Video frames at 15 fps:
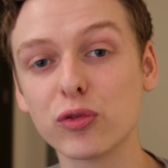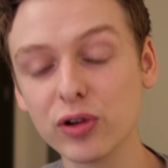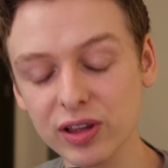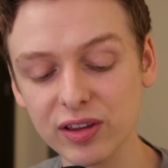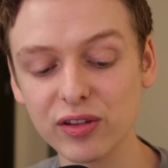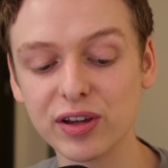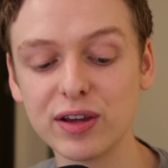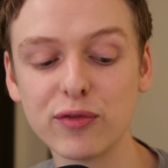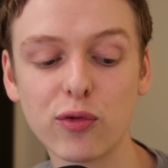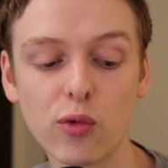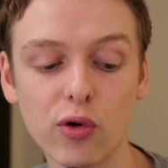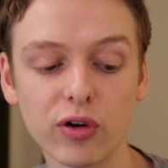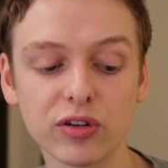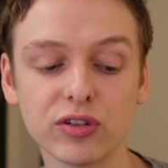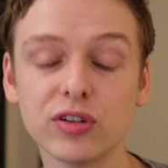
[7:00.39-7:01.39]
really looking
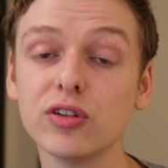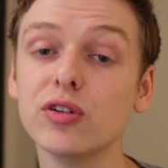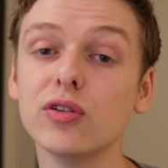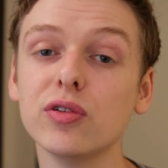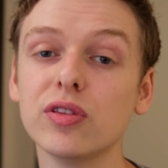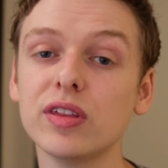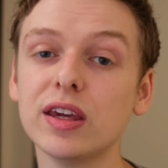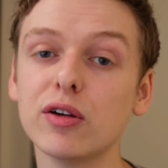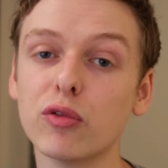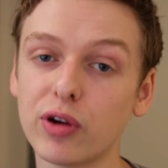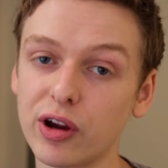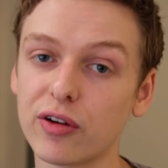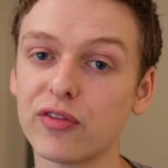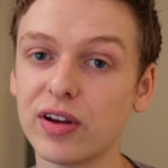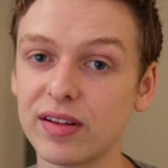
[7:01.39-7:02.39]
forward to the
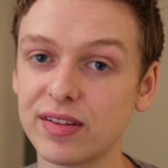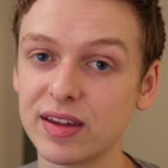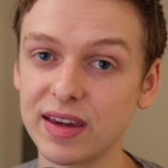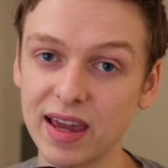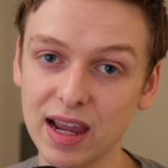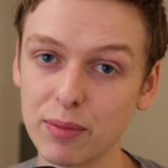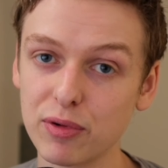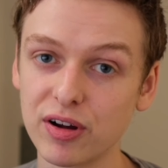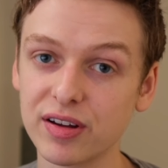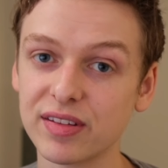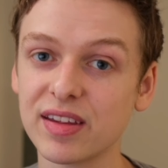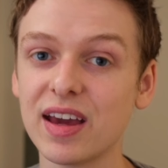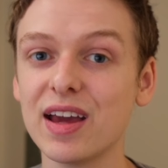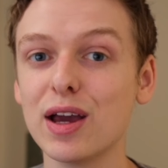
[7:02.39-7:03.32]
rear-facing cameras.